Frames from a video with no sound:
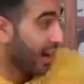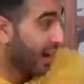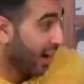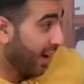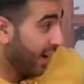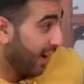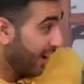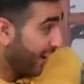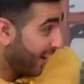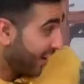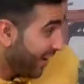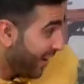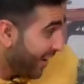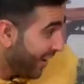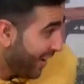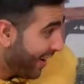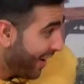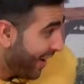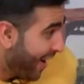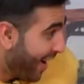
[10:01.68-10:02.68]
Akhira?
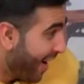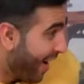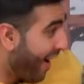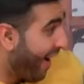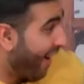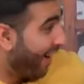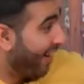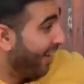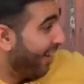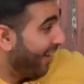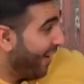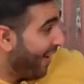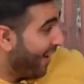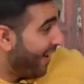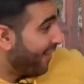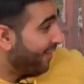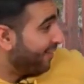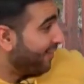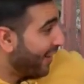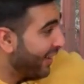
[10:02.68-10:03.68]

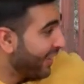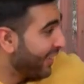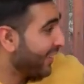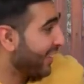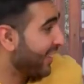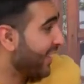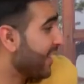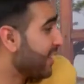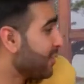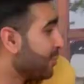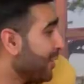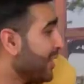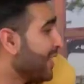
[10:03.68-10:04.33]
Ah, very good guess. What